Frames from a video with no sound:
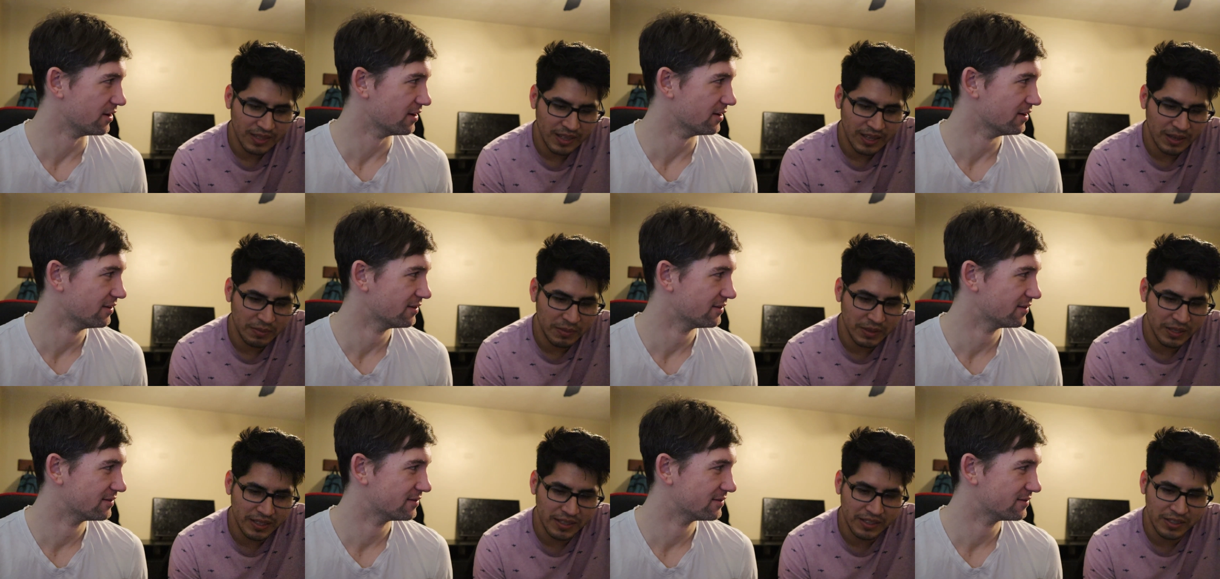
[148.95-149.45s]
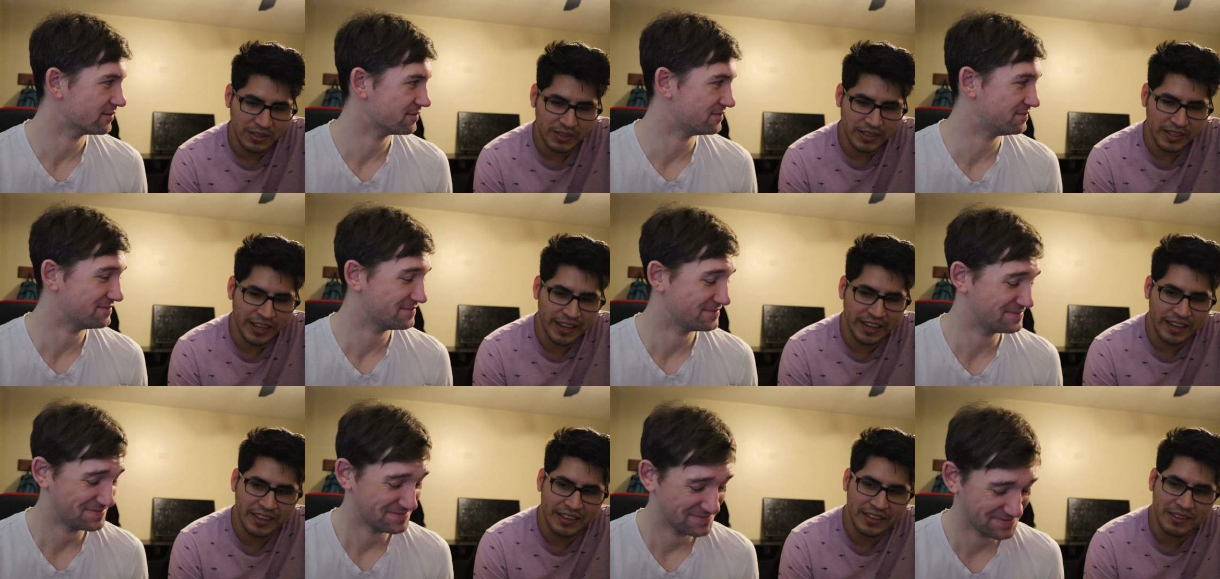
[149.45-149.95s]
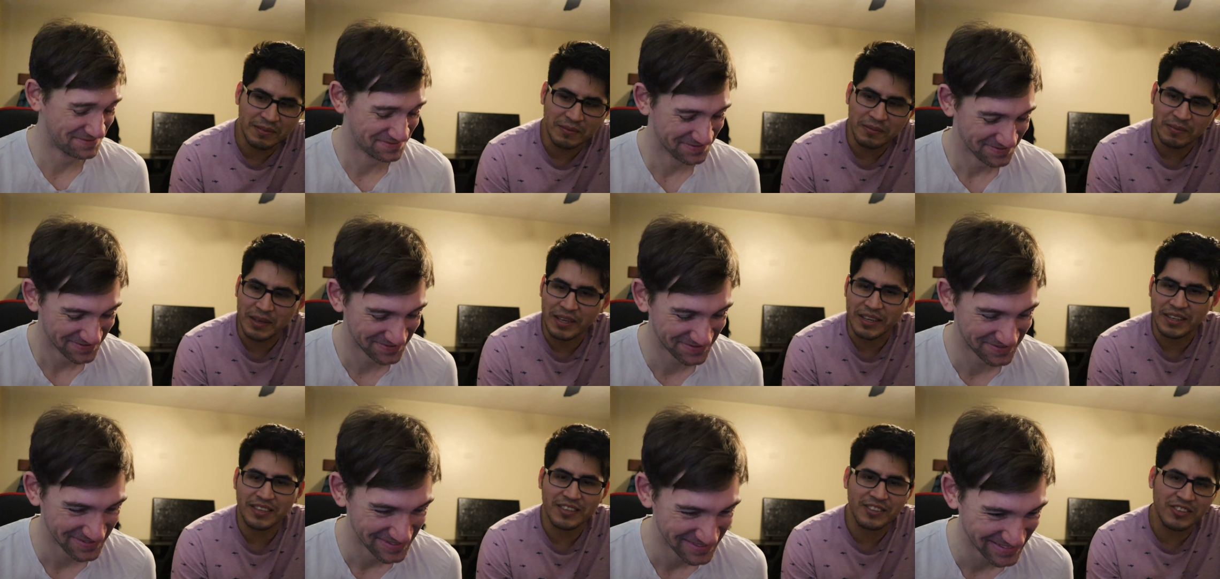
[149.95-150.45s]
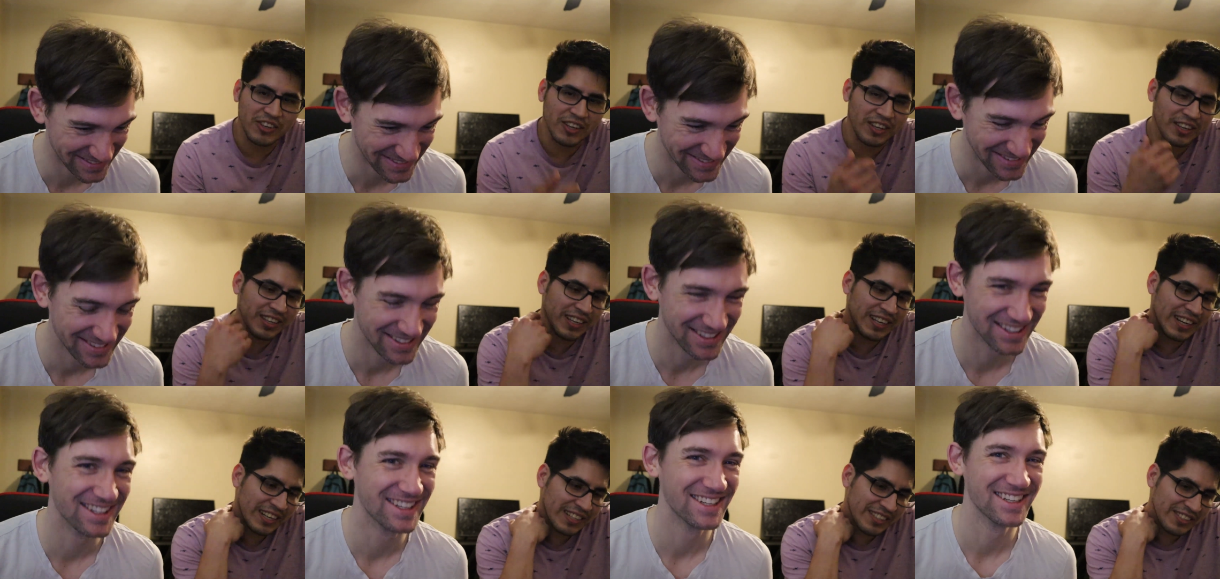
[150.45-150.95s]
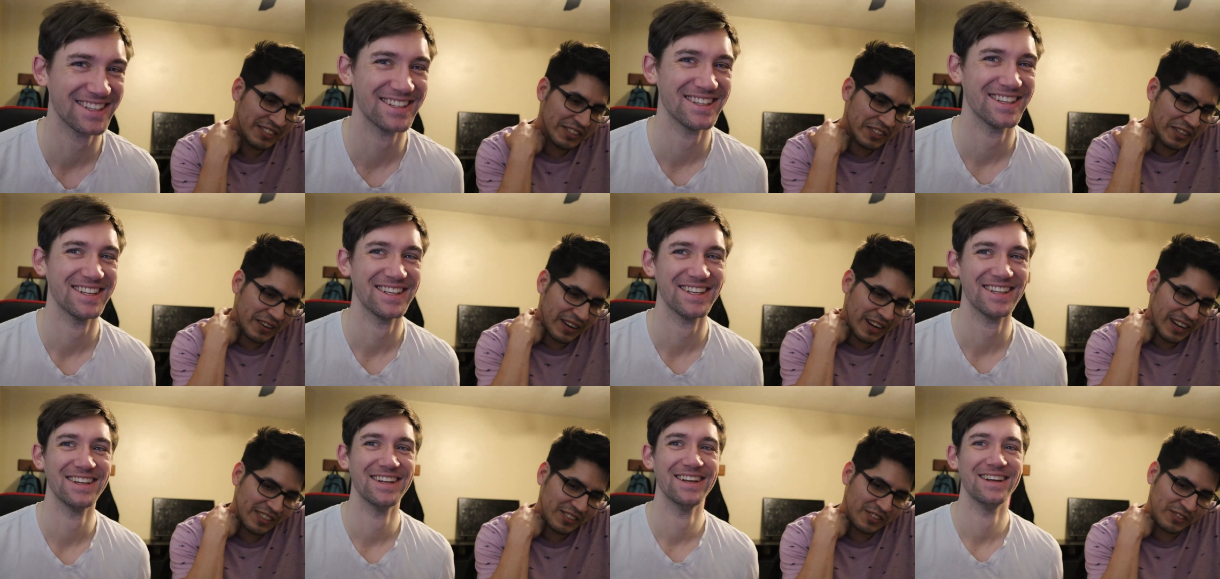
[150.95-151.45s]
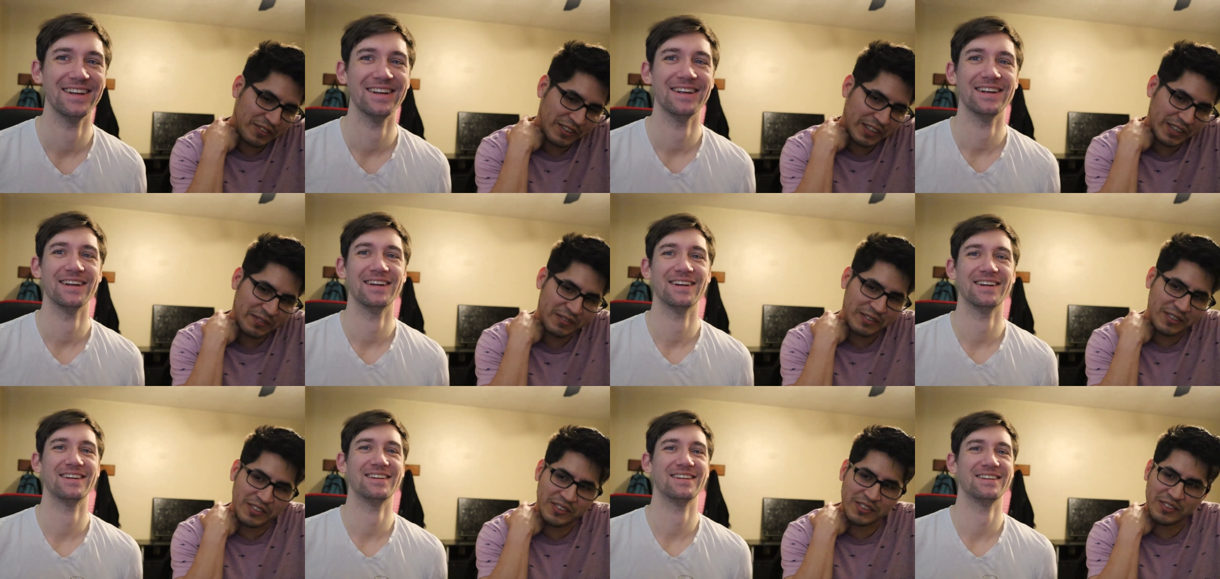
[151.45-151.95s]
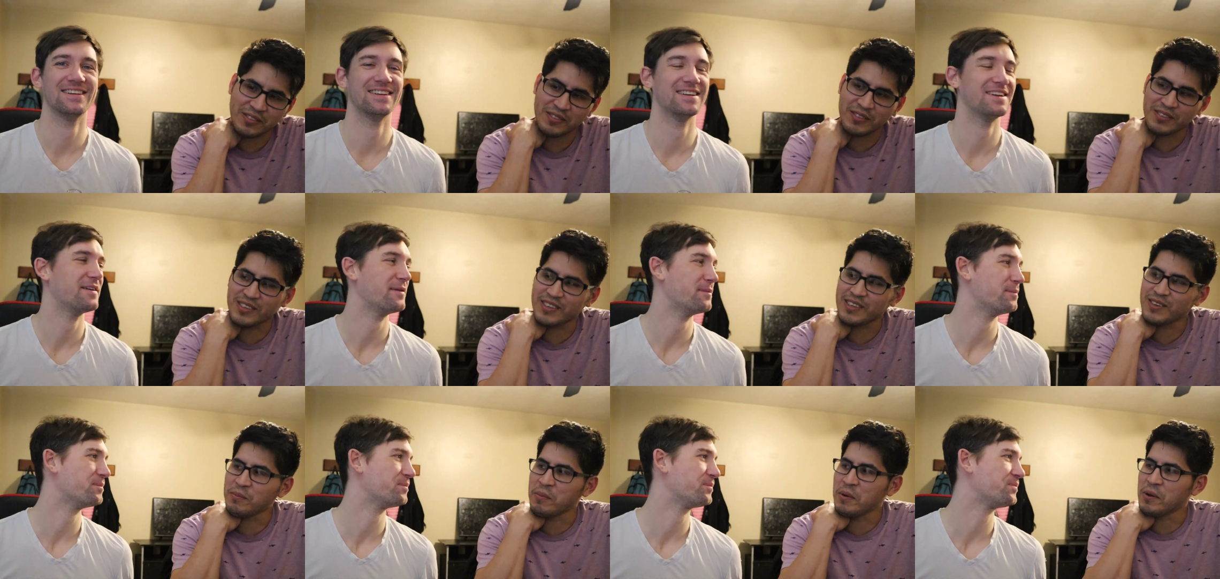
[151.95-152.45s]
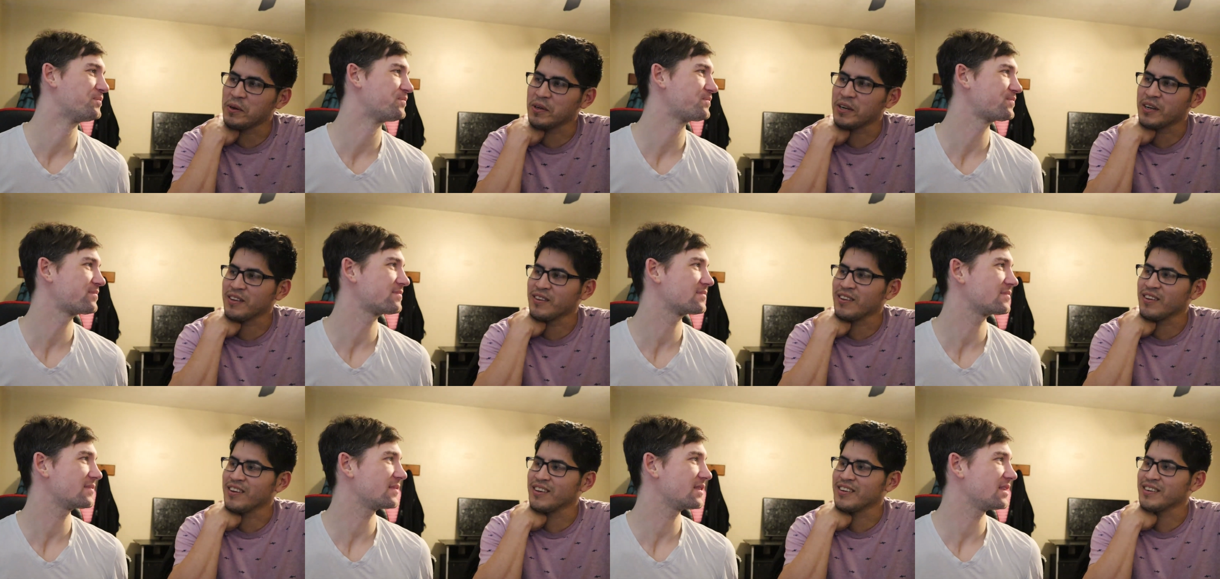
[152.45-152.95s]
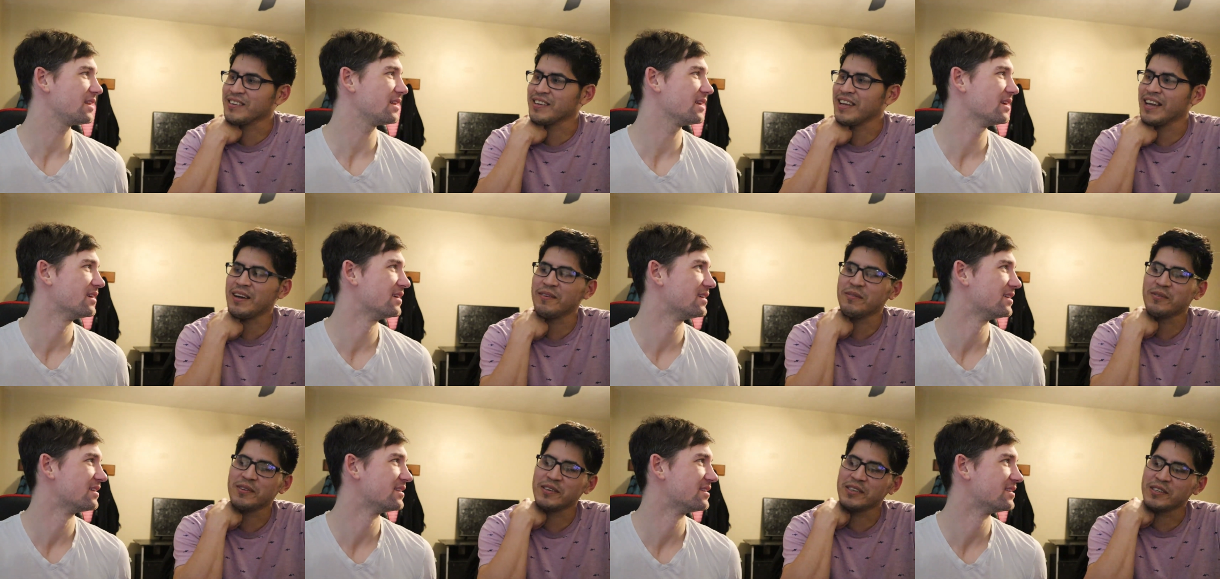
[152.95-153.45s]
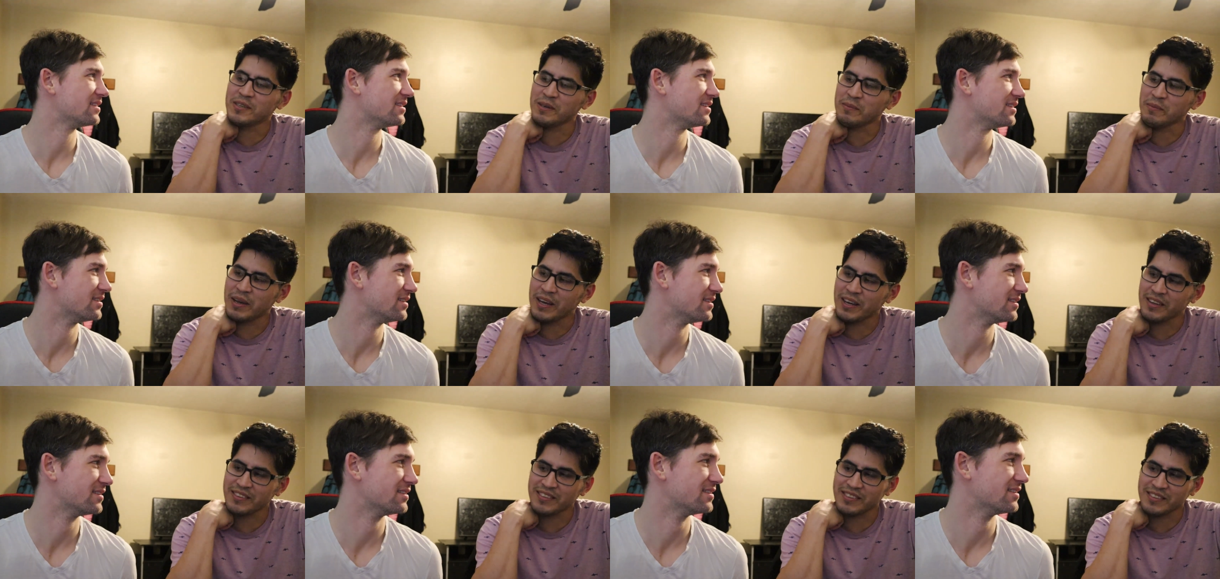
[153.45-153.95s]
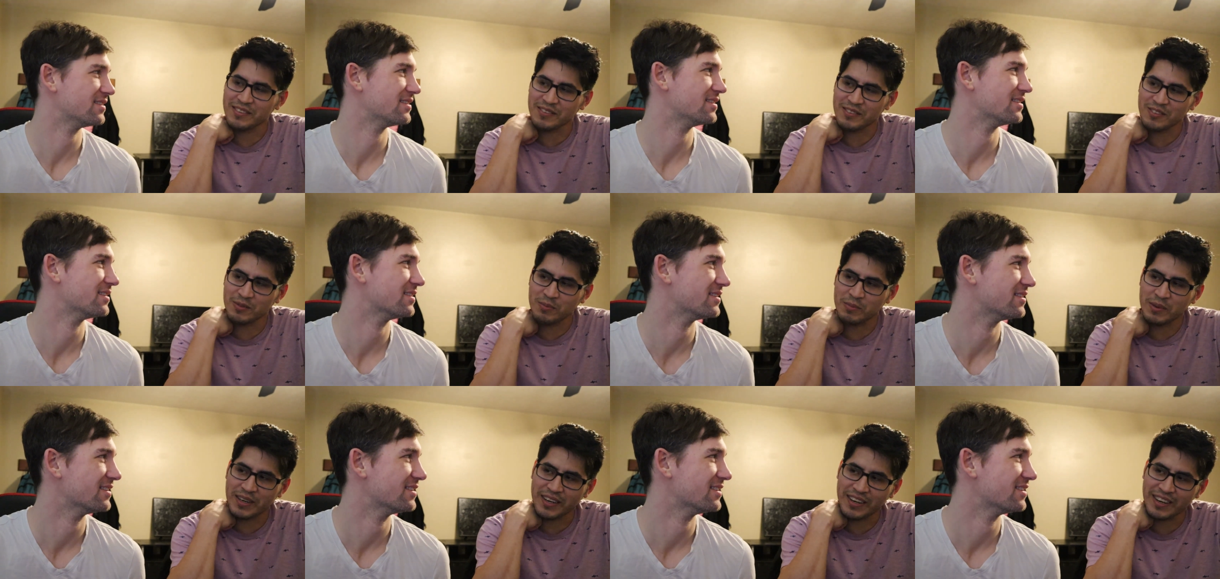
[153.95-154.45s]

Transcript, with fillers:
Speaker 1: I mean, you can make Jolly Rancher grass flavored. Just mow your lawn, have one in your mouth, and spit it